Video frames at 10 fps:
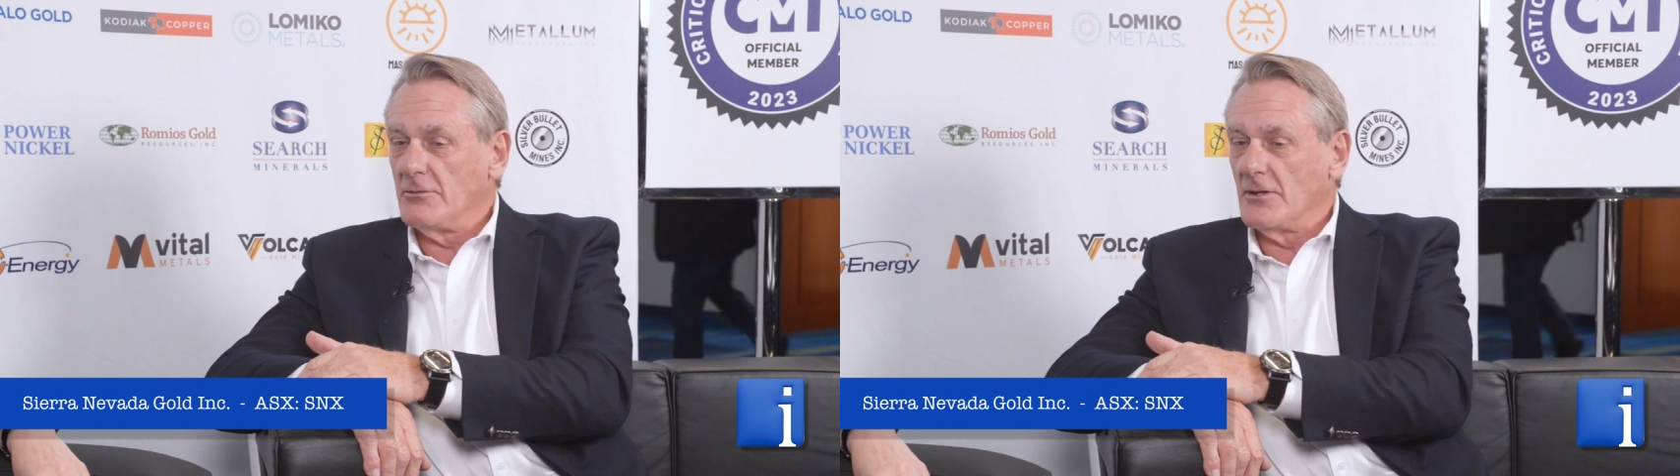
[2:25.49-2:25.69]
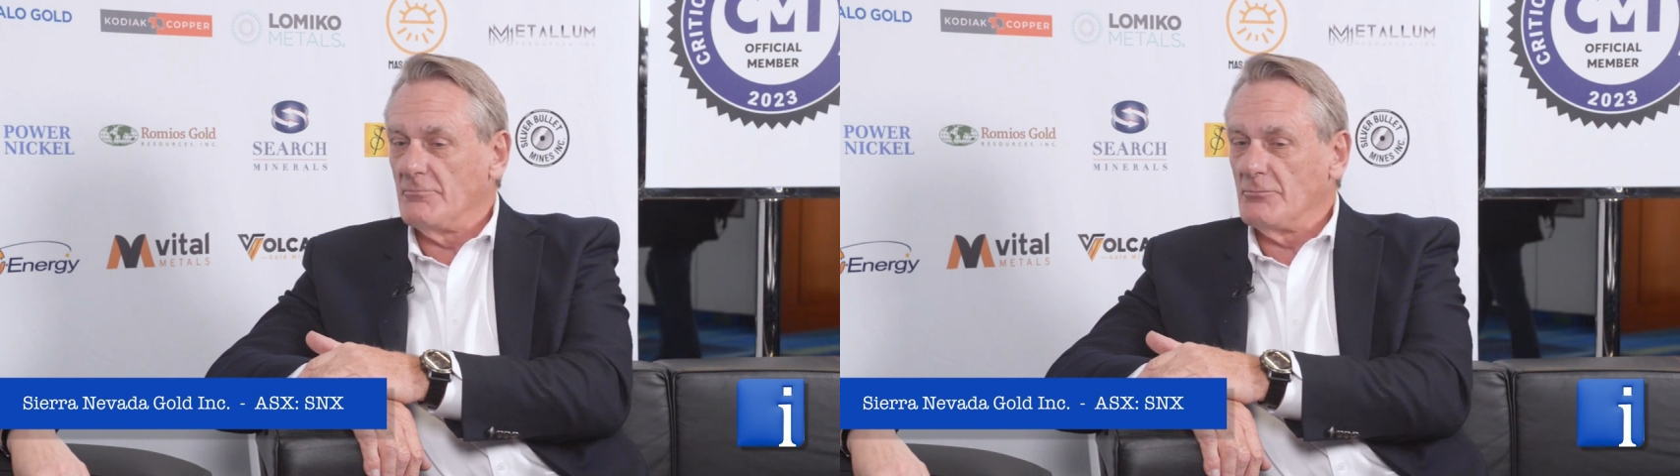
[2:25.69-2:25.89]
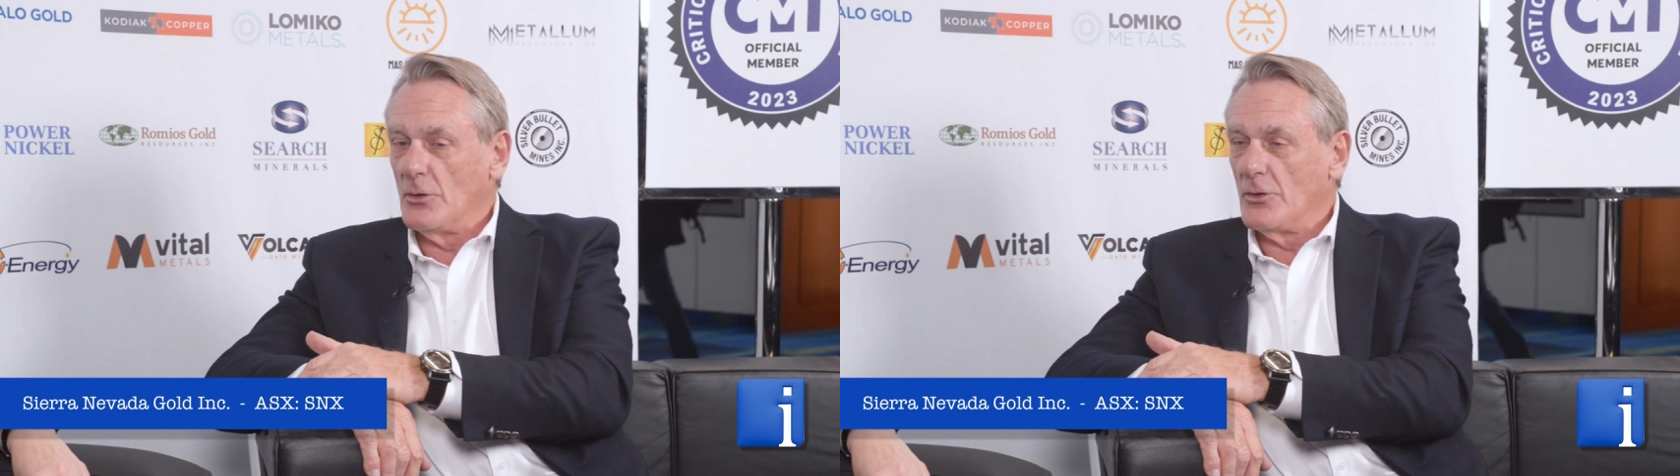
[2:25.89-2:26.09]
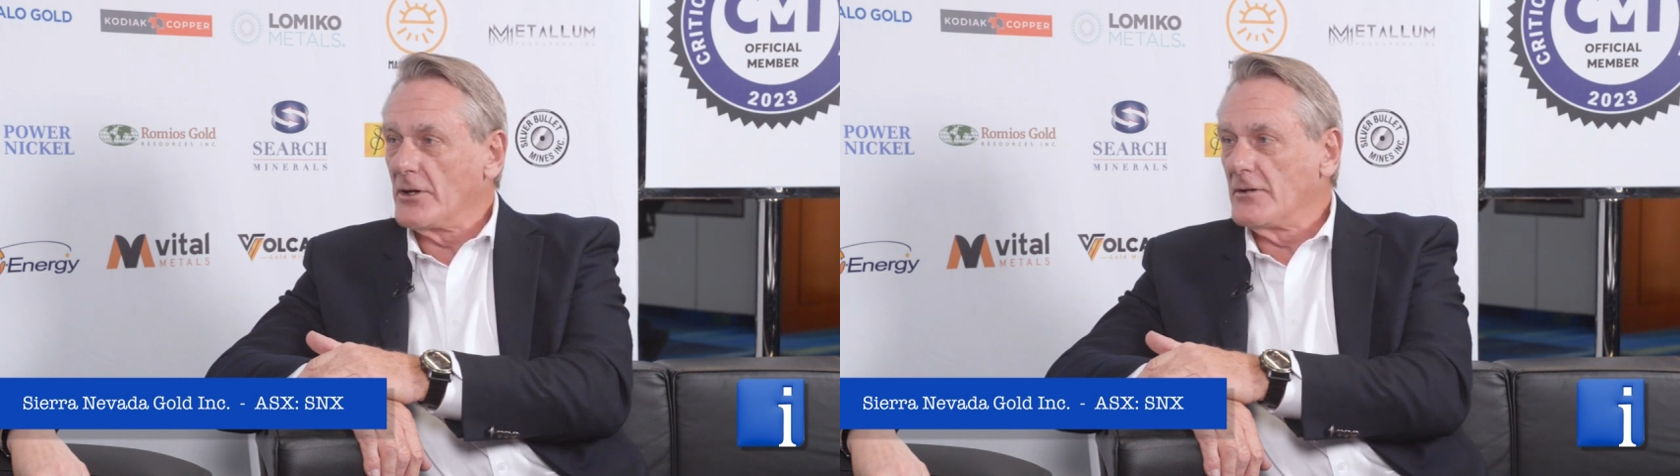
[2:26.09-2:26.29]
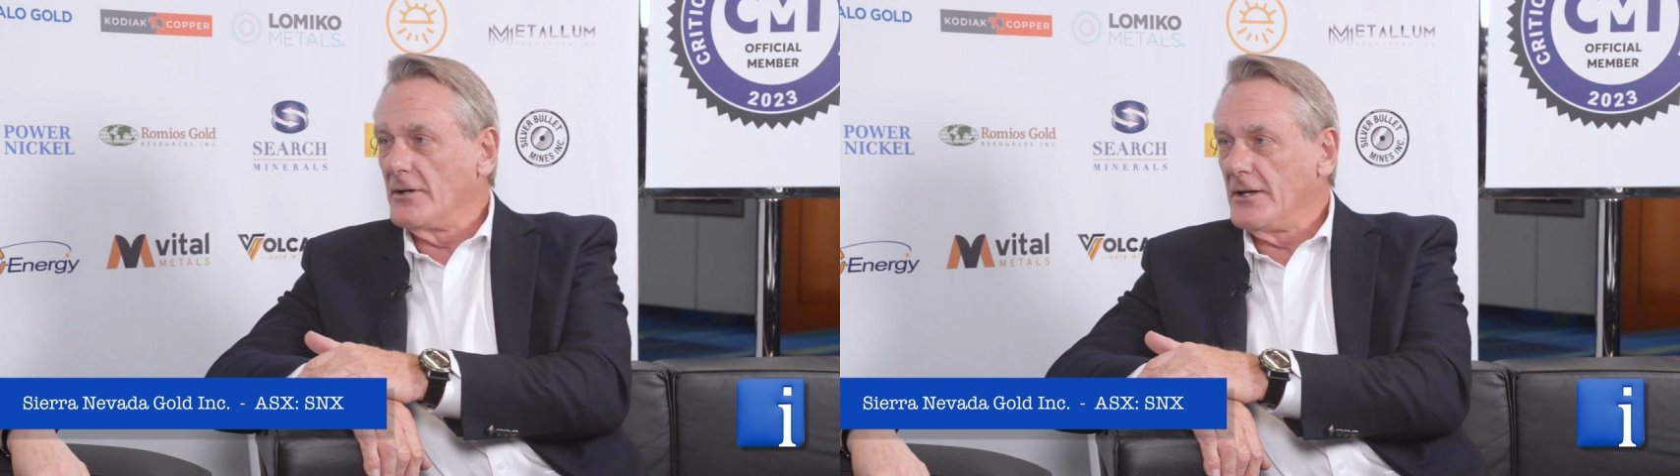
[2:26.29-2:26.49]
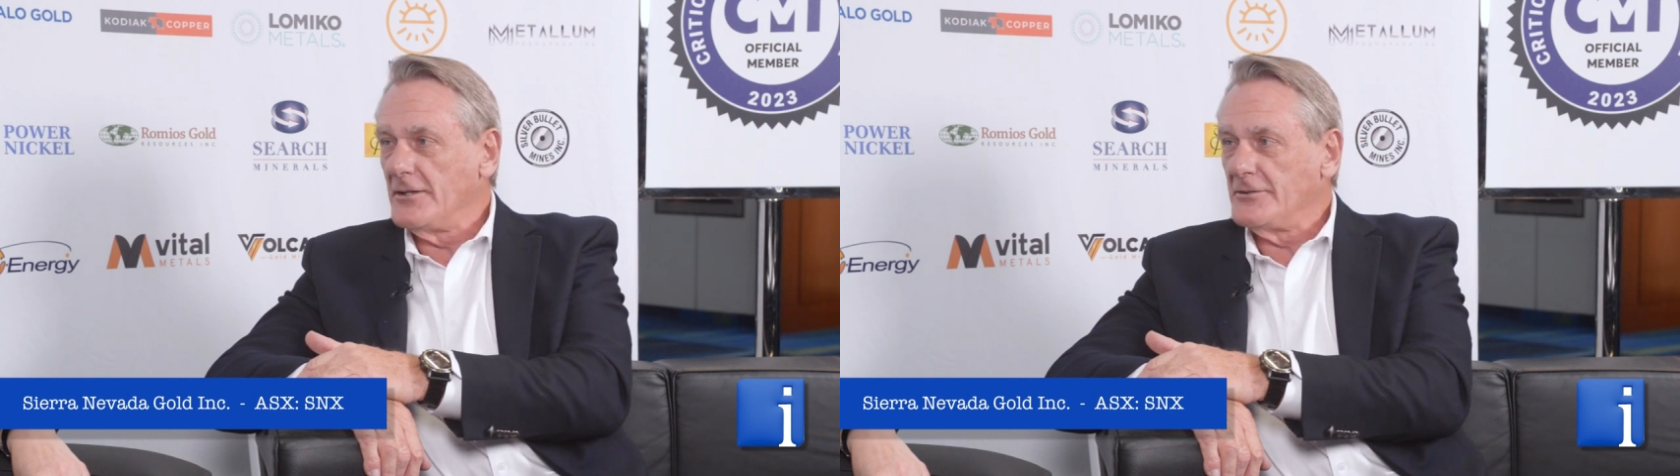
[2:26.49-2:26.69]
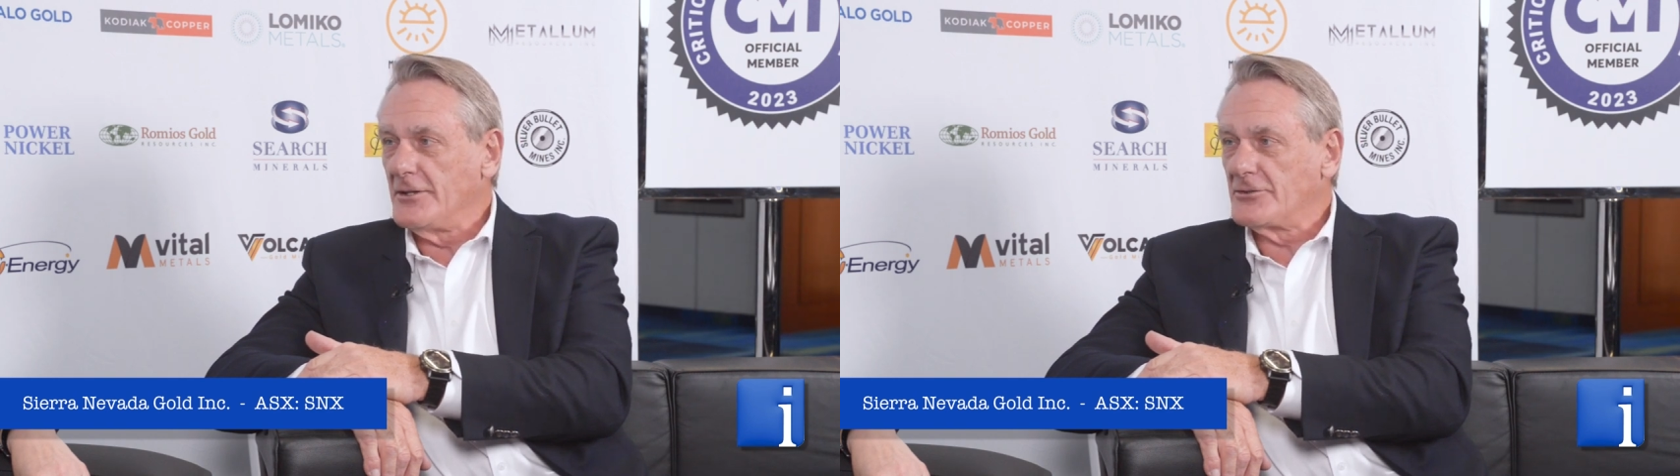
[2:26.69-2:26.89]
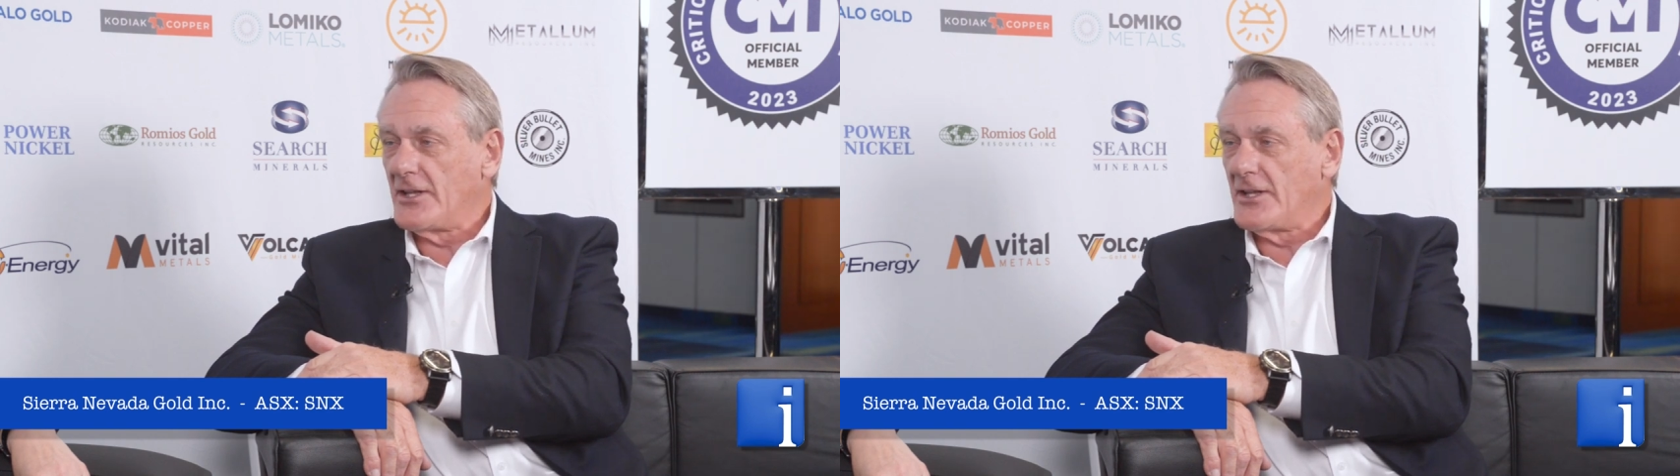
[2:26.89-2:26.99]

with a law degree and did,